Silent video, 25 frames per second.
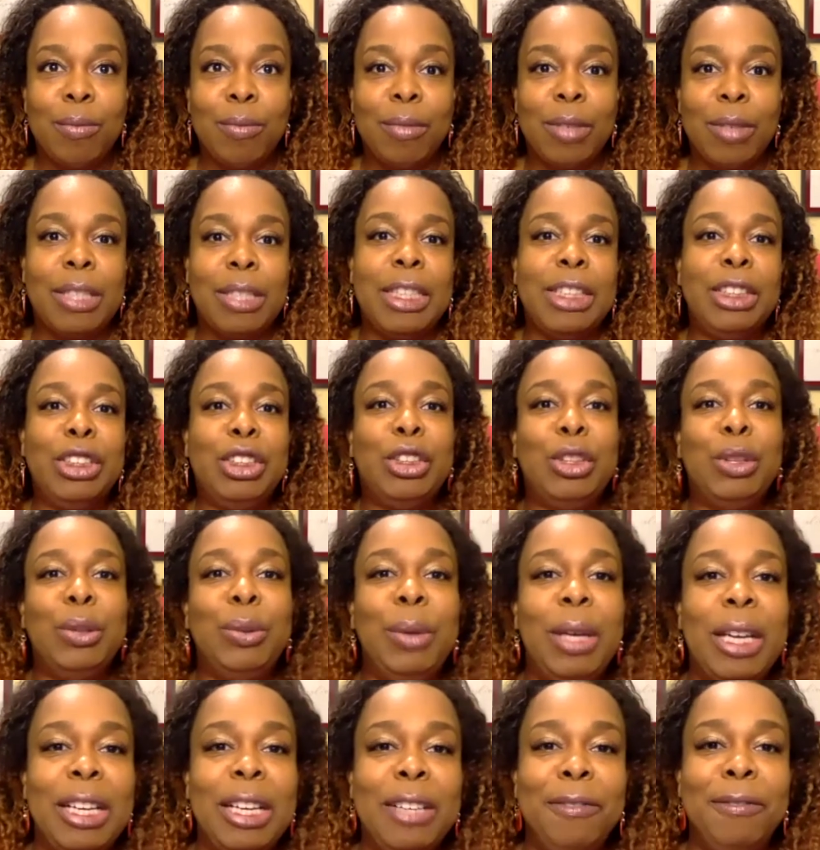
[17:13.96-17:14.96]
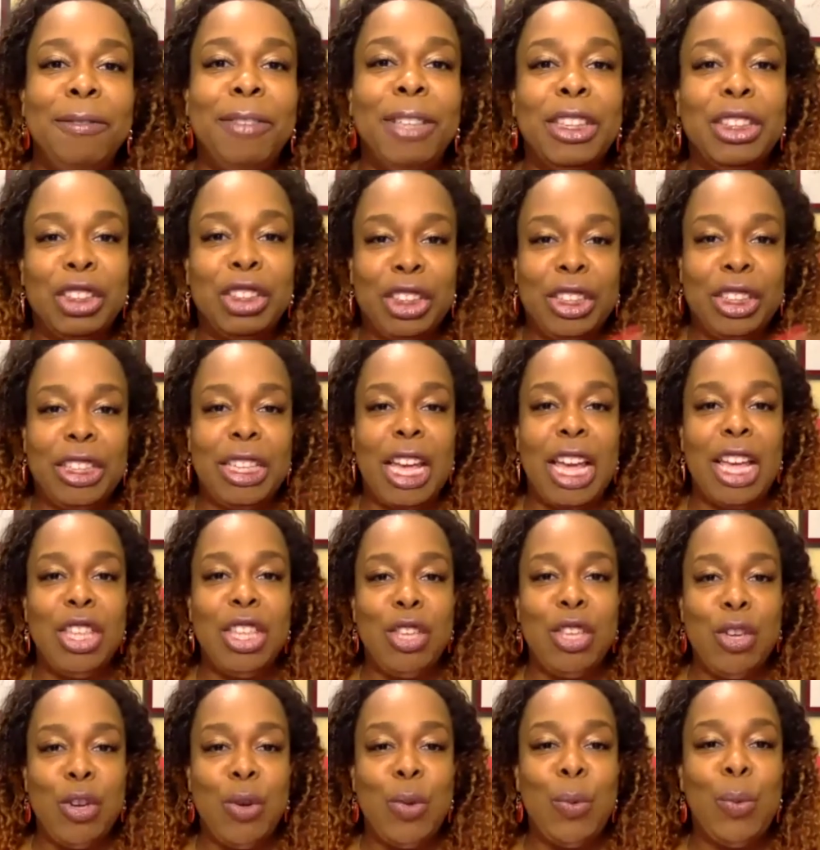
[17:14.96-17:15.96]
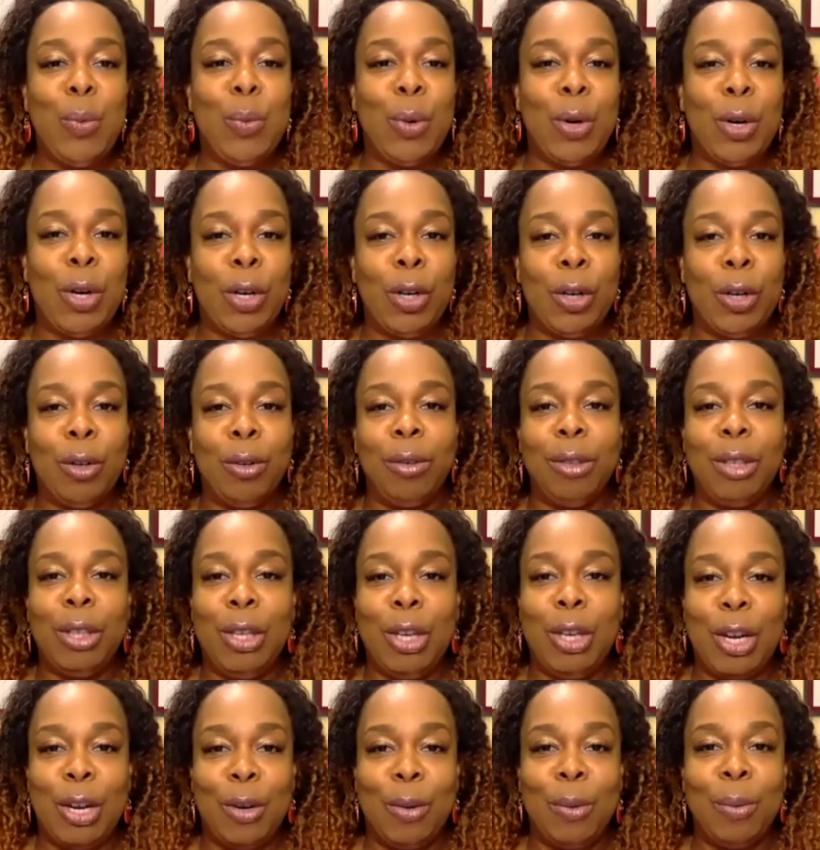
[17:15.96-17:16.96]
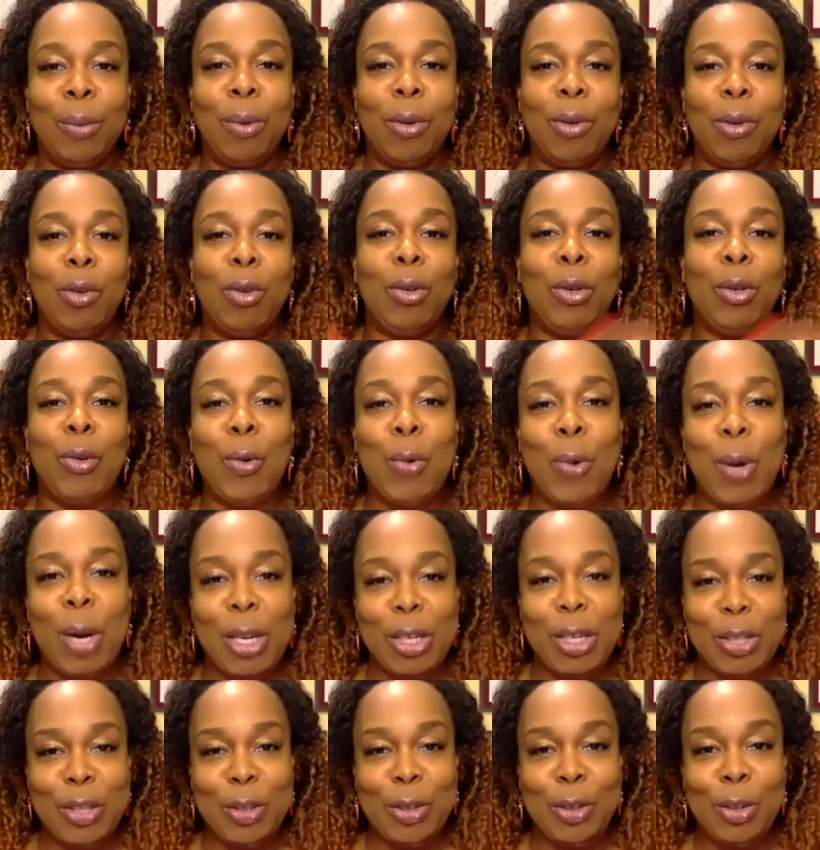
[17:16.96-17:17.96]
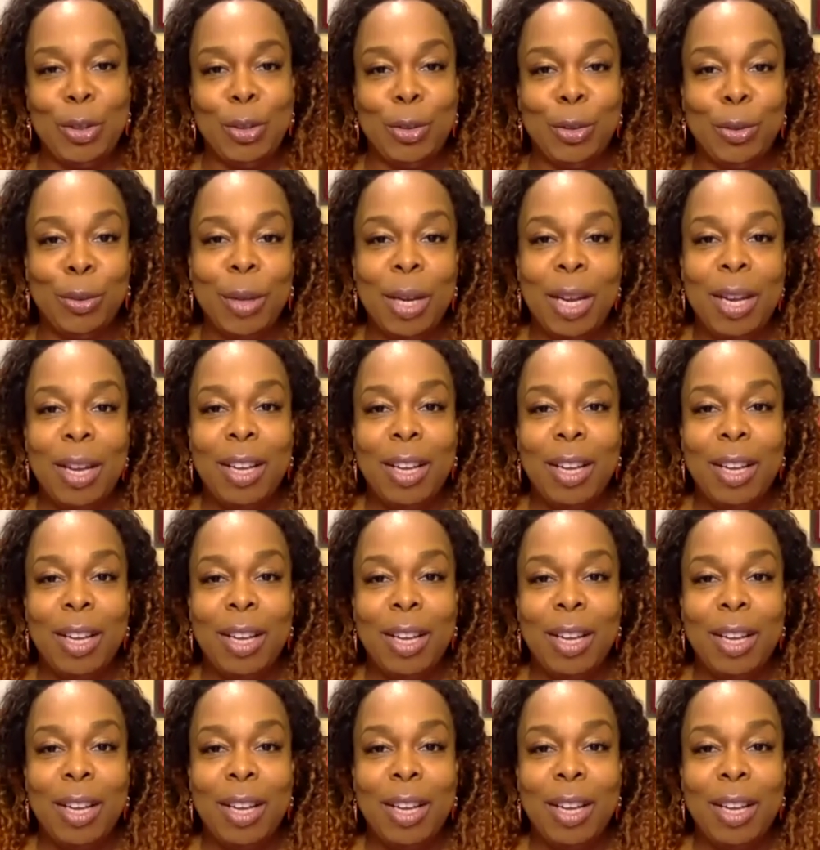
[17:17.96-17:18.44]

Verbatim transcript: did you envision that you were you know going to